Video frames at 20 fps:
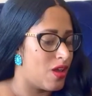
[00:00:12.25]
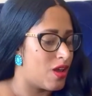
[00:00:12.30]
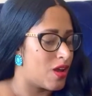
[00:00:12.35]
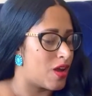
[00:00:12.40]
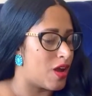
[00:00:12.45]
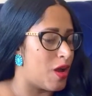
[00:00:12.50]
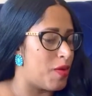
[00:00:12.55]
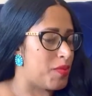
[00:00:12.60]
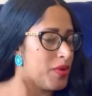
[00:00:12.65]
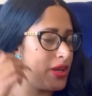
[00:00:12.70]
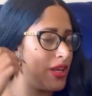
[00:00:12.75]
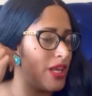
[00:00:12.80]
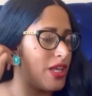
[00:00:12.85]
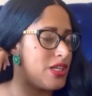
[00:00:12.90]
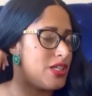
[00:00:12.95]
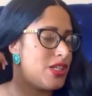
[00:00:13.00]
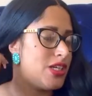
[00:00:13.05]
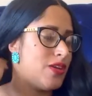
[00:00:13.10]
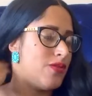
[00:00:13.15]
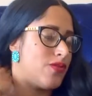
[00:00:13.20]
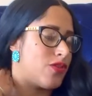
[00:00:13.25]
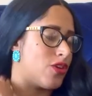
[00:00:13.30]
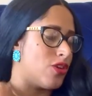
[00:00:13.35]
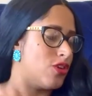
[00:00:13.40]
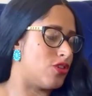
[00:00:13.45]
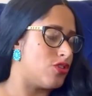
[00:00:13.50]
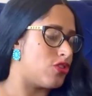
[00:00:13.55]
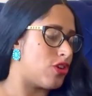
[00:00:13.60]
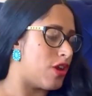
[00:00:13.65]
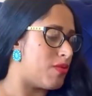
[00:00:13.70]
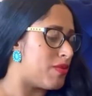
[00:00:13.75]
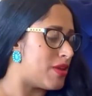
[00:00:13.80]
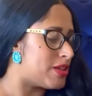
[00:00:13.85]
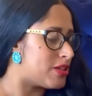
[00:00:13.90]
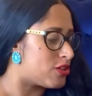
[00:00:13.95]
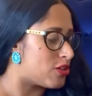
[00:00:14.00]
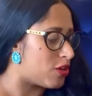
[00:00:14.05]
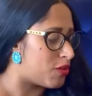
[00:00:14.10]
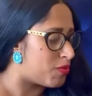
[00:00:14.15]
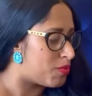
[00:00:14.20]
Combination of third
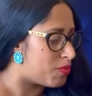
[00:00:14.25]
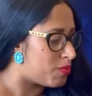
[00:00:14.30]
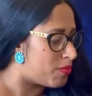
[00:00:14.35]
trimester